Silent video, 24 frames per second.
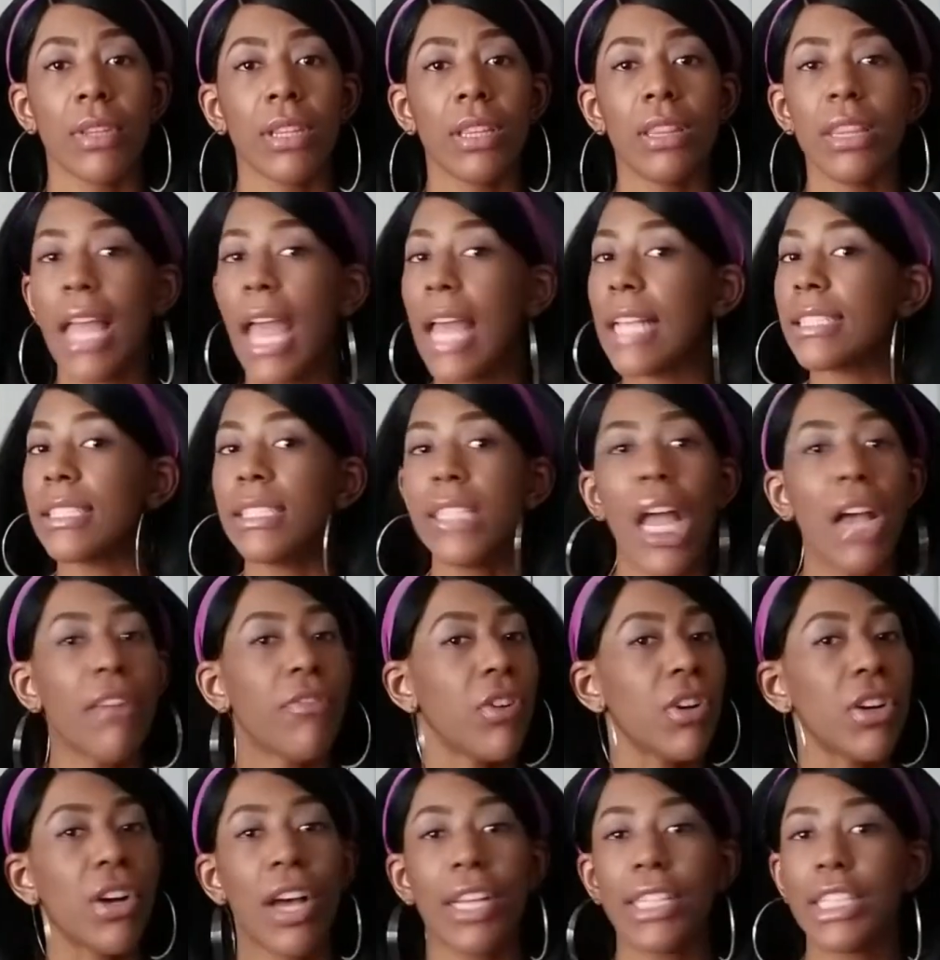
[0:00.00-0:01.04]
That's never
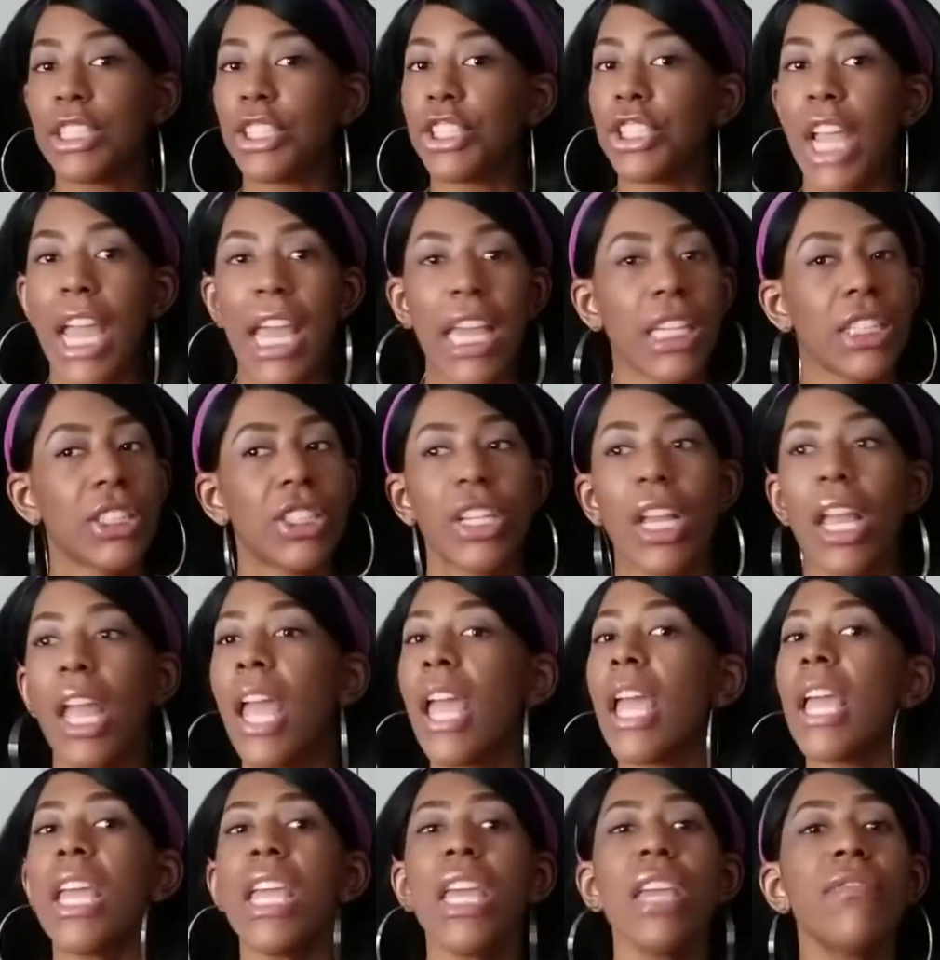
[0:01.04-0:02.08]
going to change.
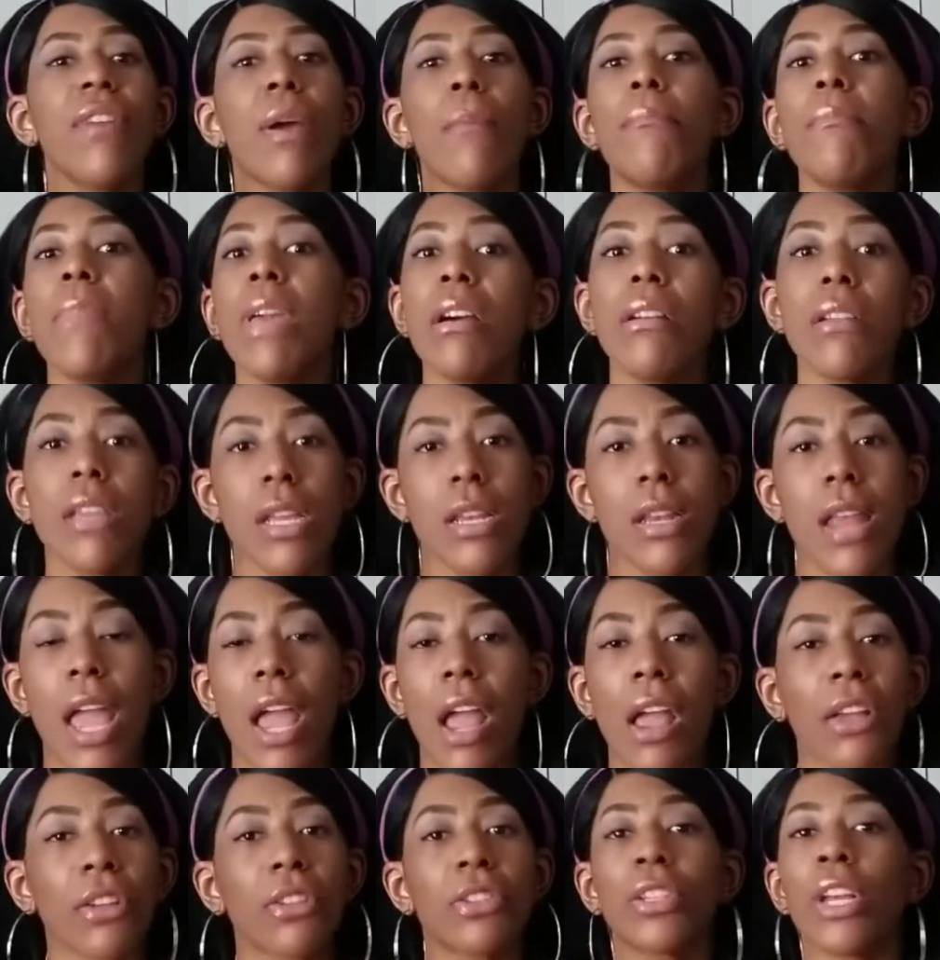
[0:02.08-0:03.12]
Even
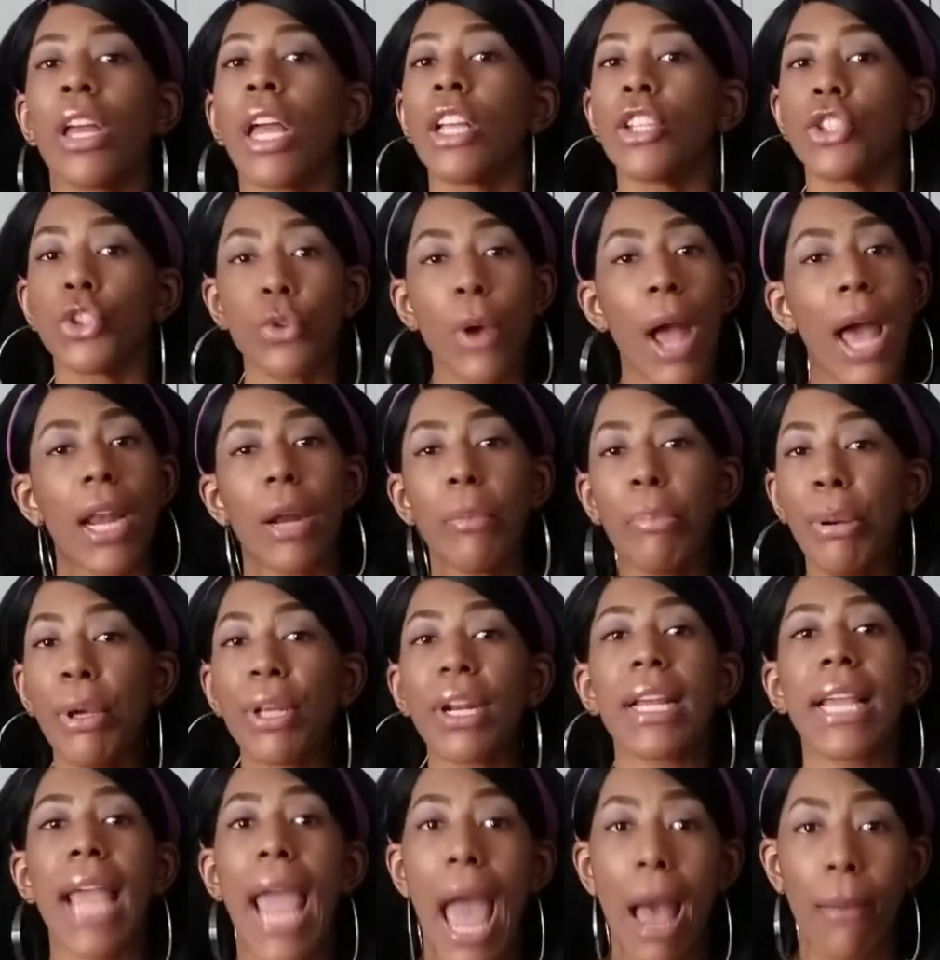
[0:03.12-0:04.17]
millionaires try to put a
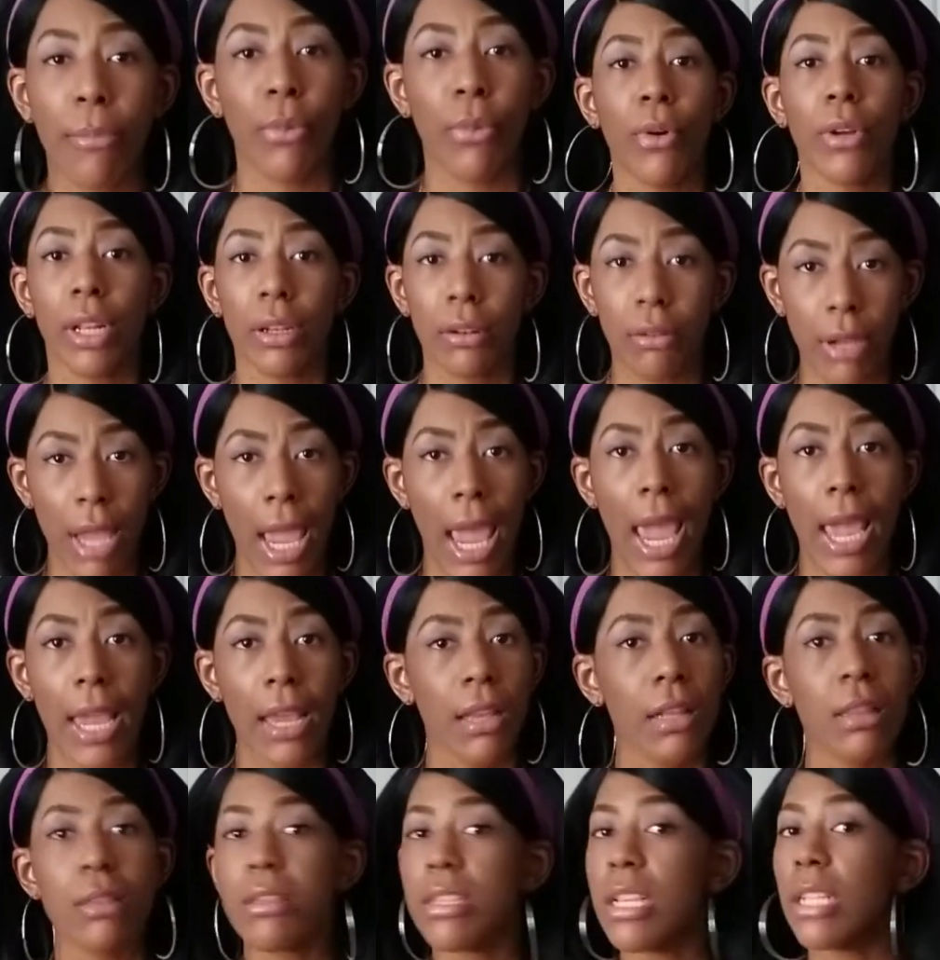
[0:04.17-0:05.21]
cap it, okay?
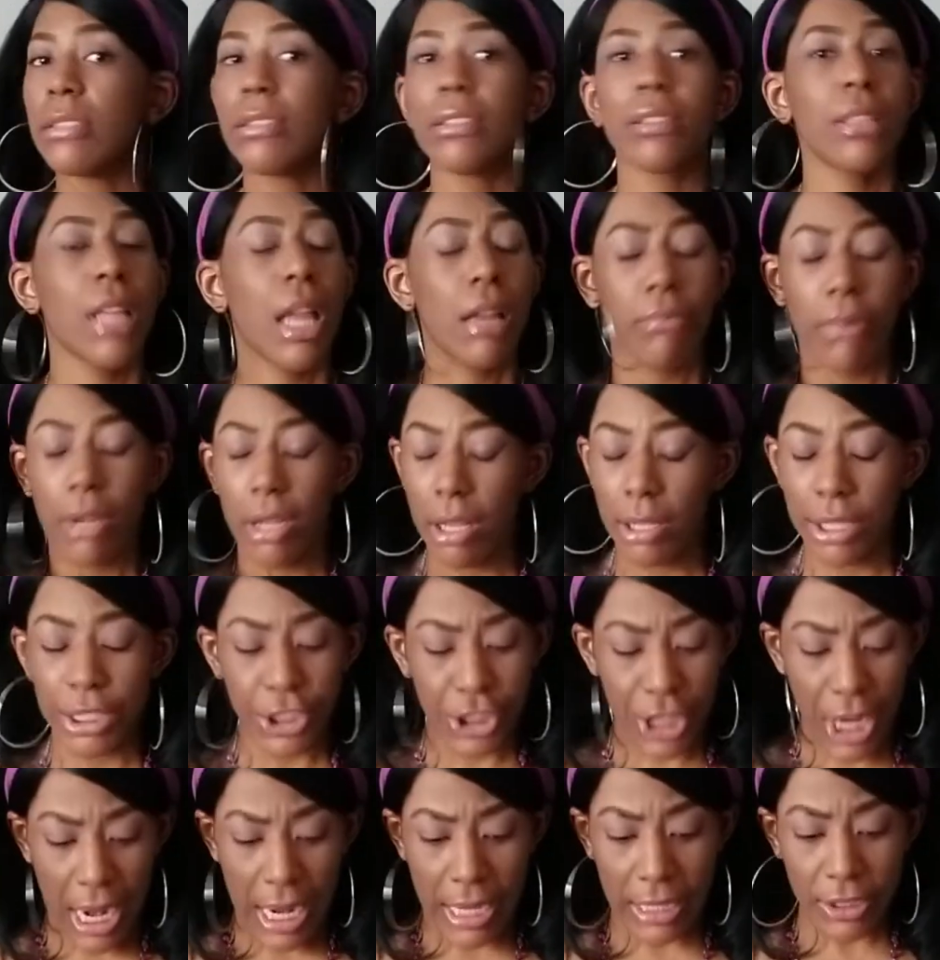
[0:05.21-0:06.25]
This is never going to
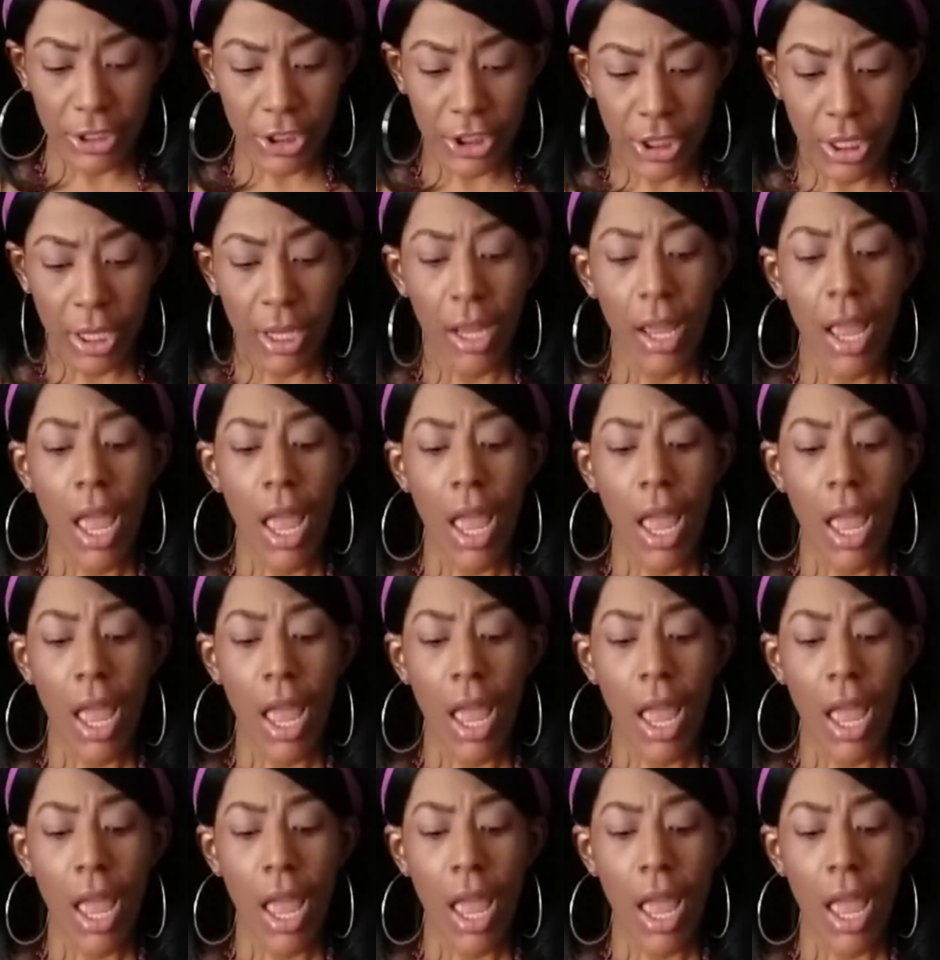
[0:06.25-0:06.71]
change.